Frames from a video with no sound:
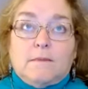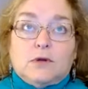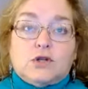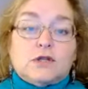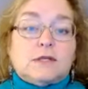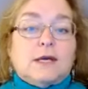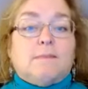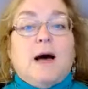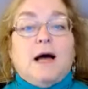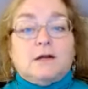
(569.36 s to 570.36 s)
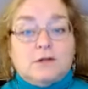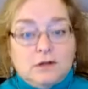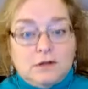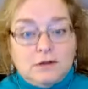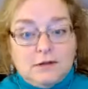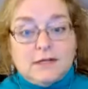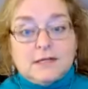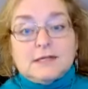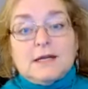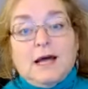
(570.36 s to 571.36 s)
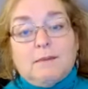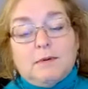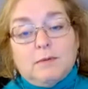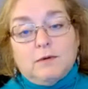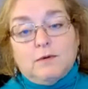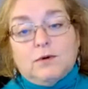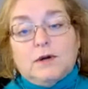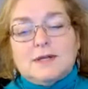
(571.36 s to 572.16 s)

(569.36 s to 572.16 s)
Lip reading: just like piles onto the things that happened before.